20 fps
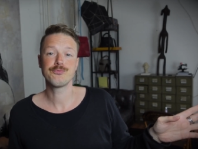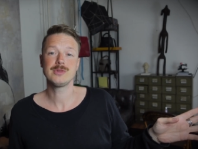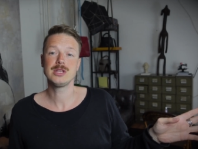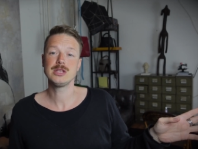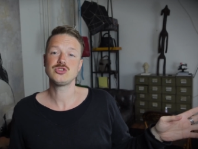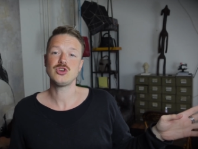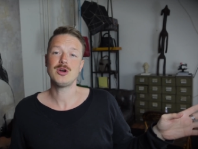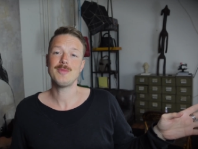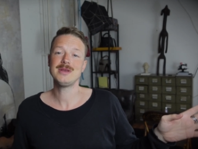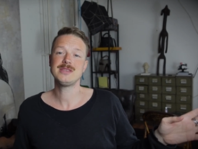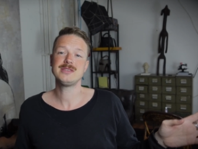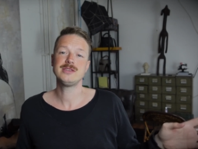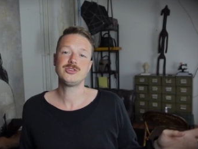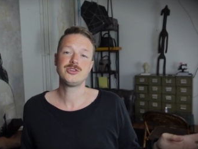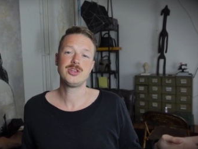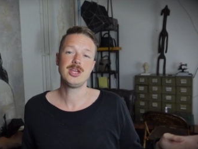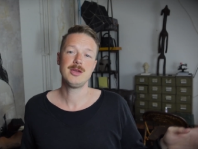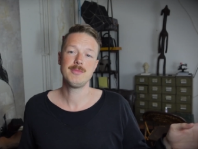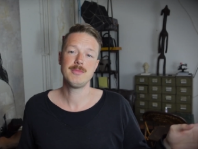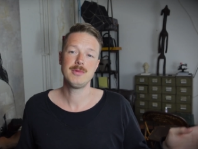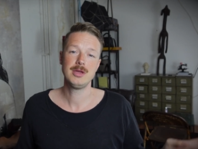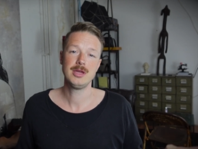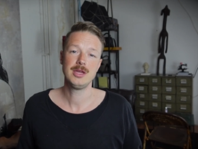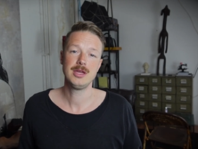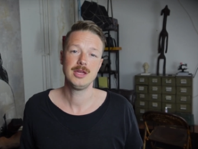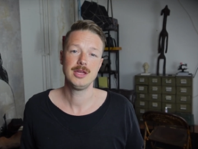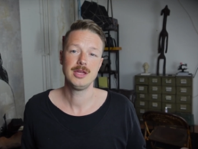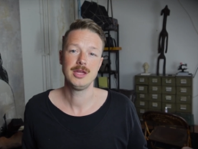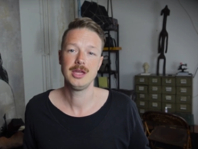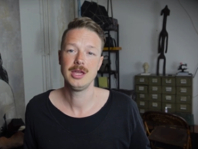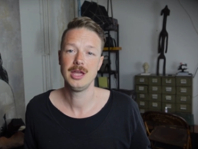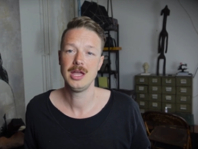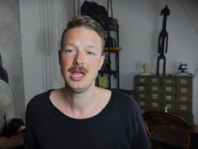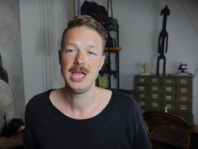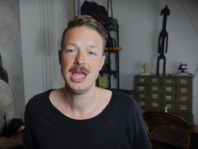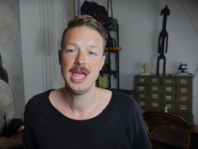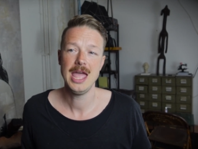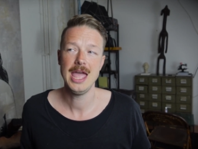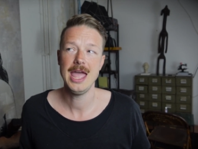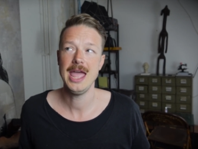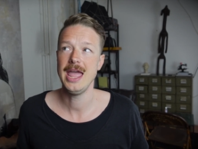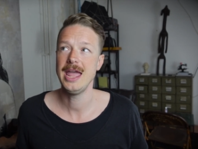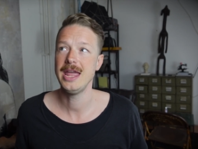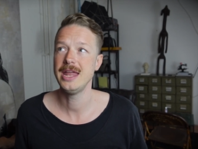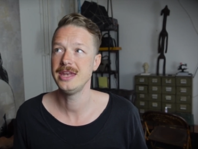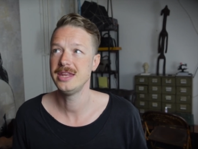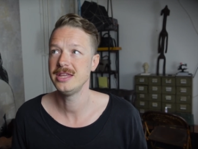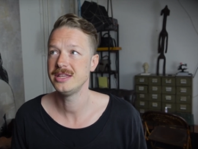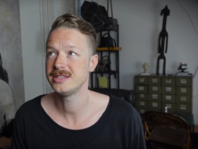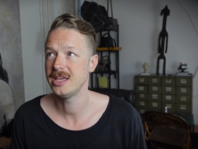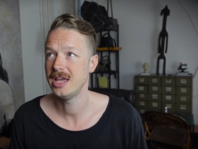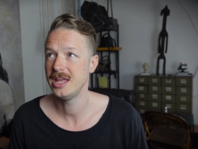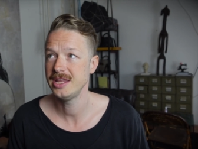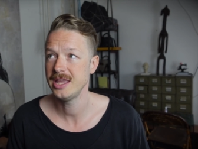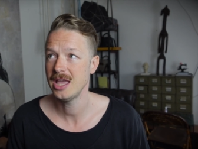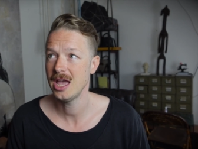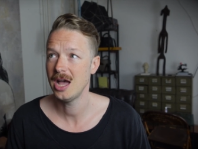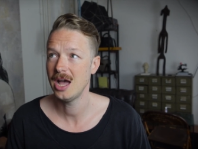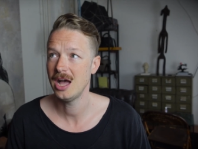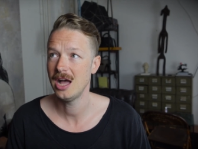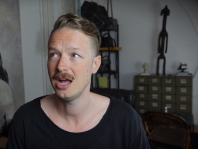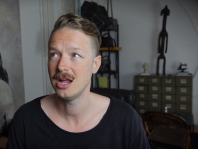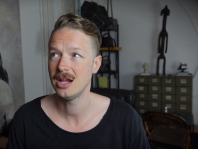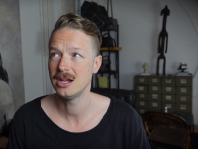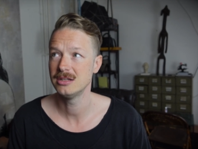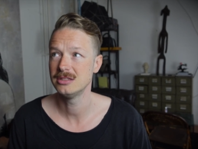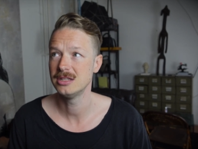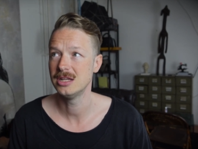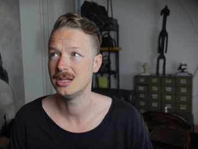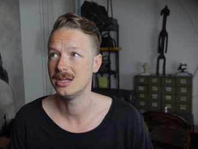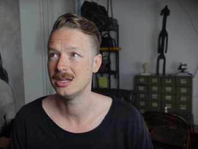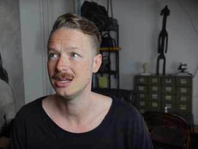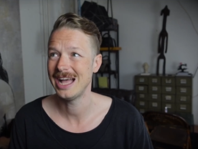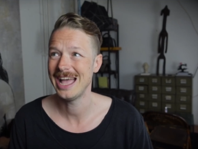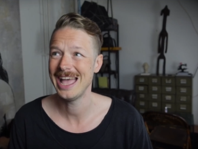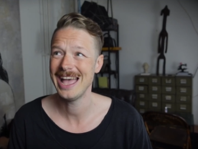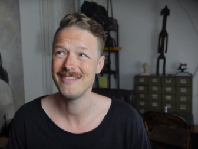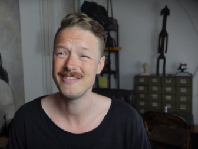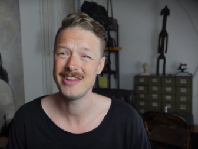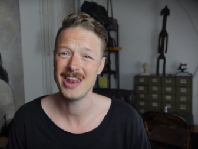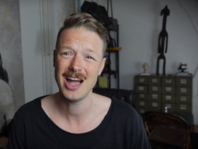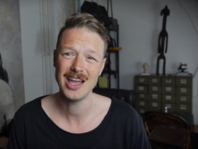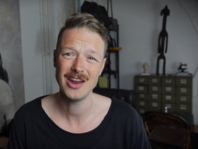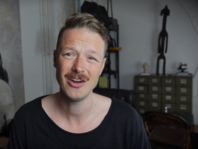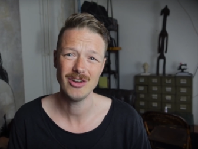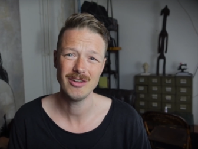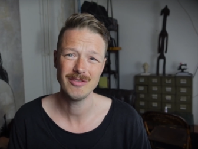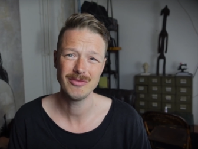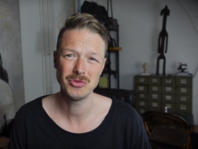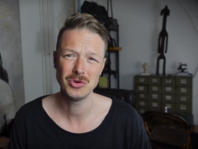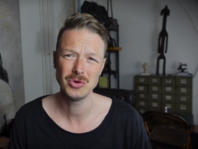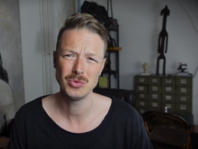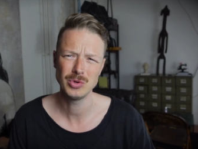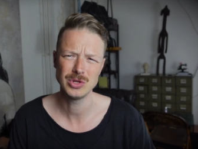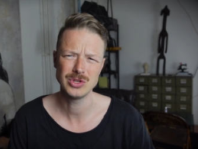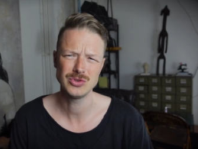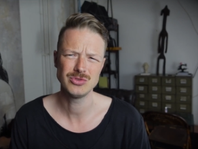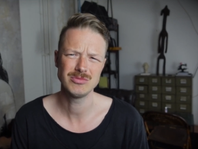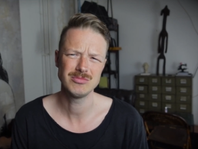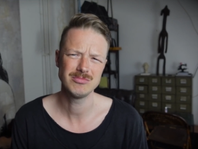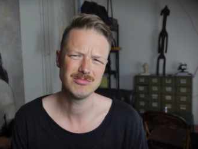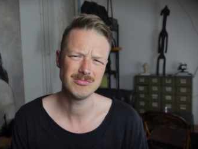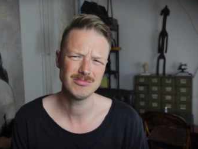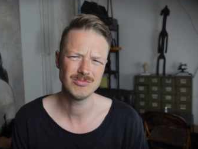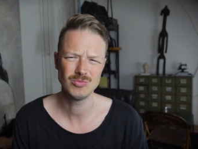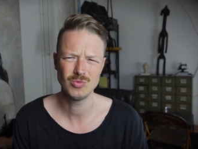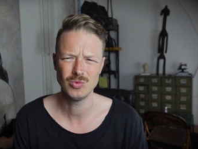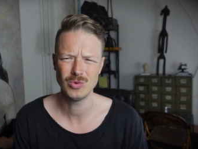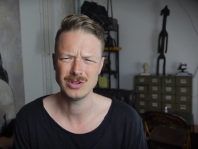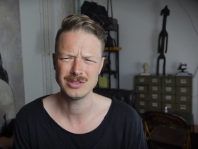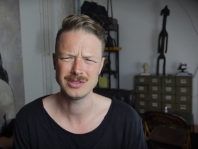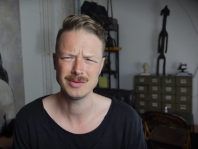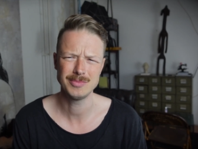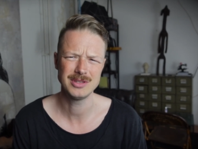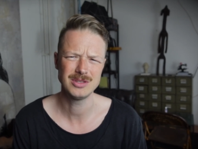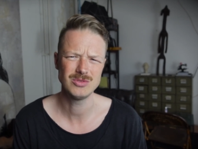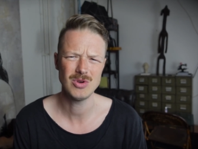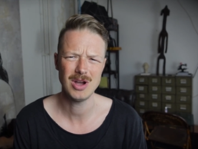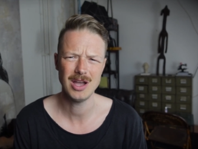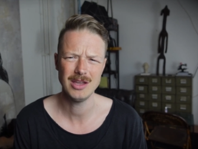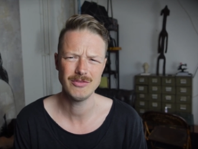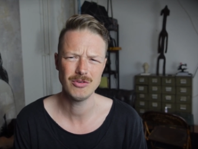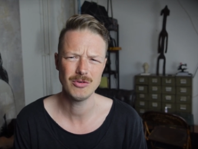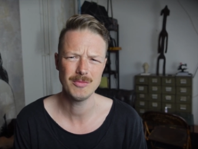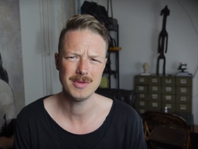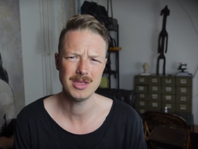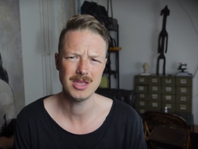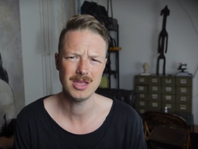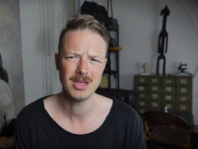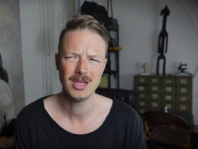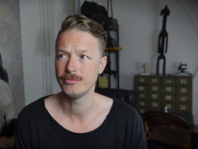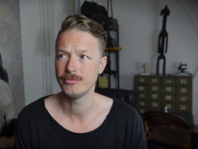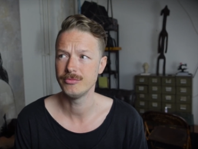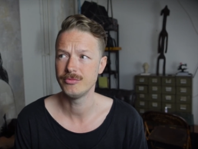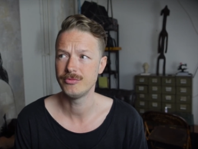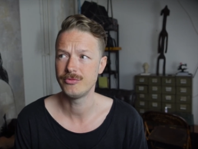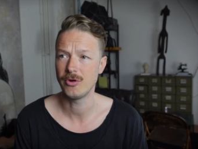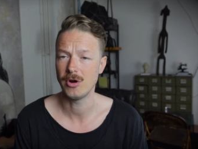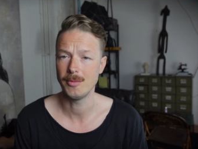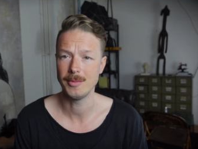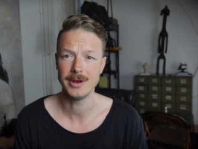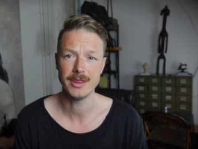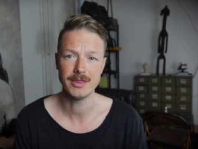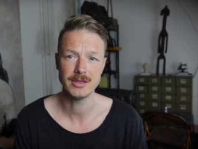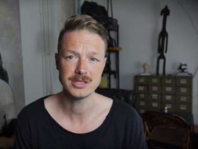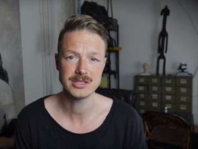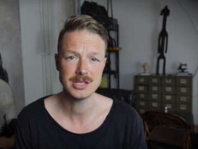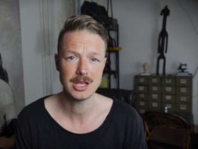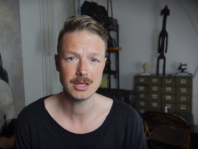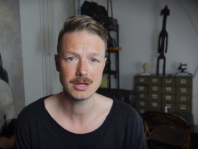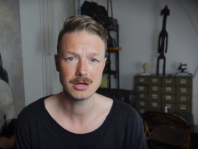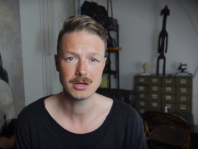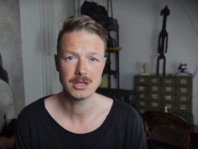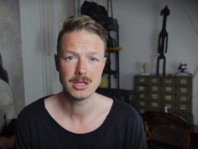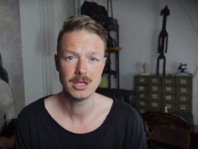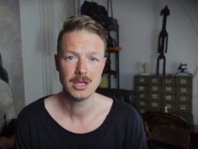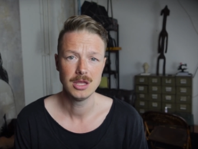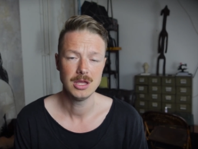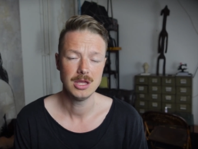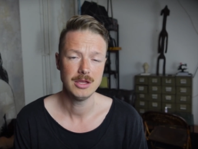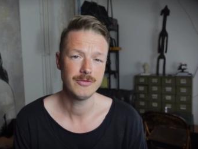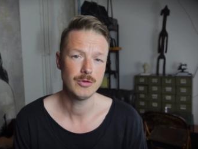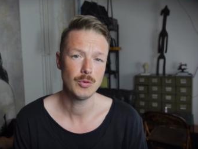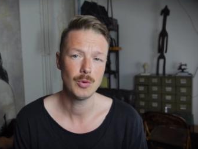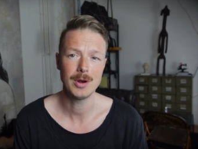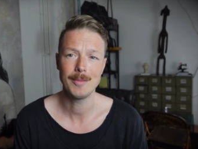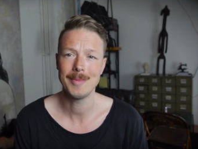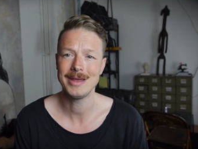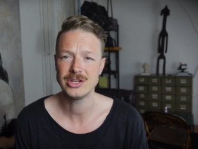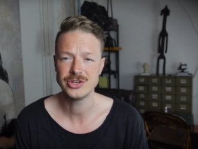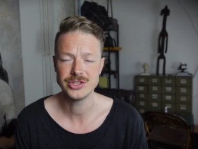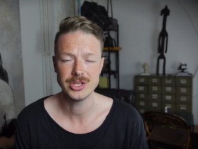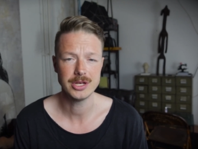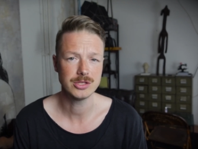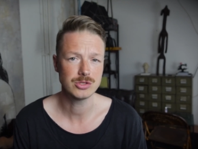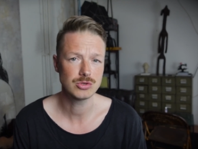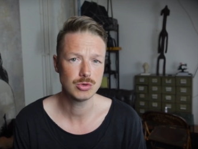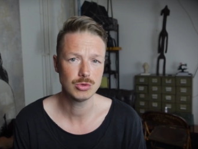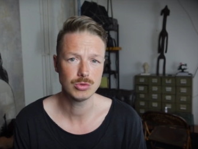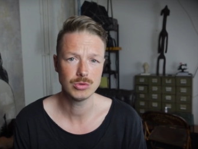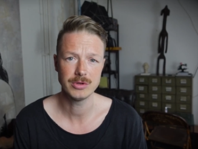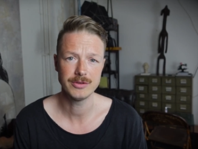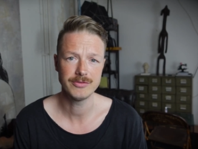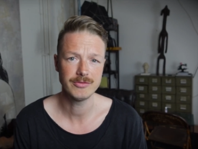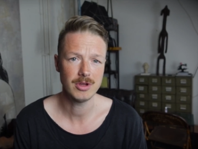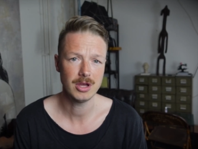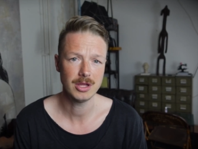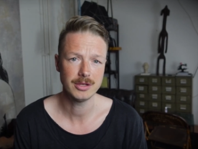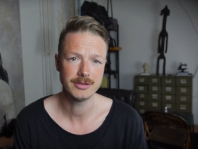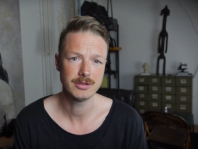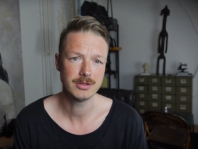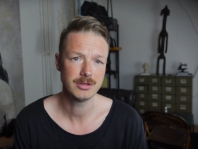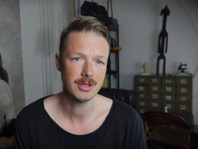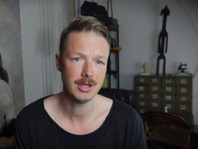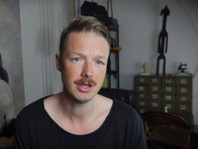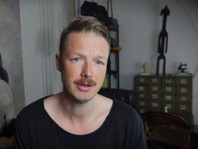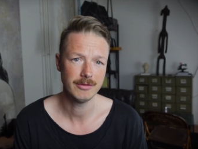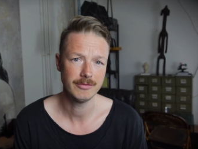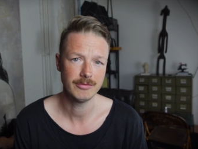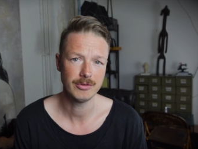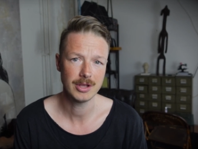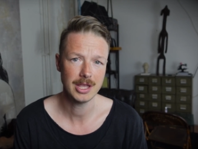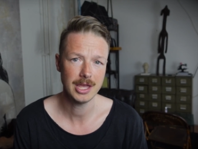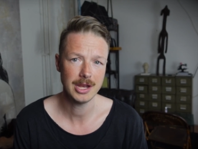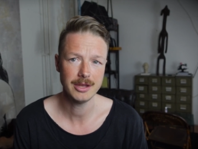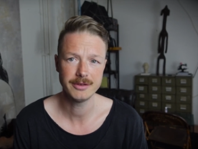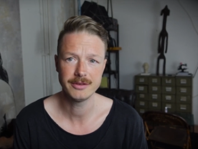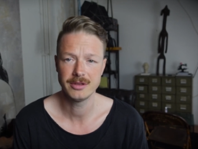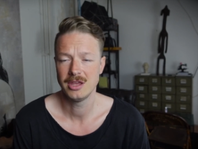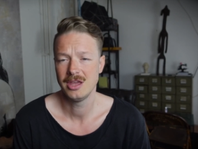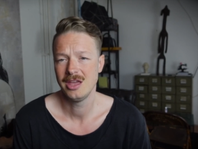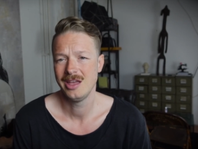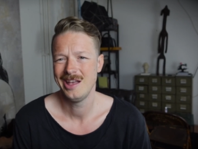so I messaged him and he said, yeah, I have a higher offer, which was a bit too high for me, from another seller. If you want to match that, it's cool. If not, then forget it.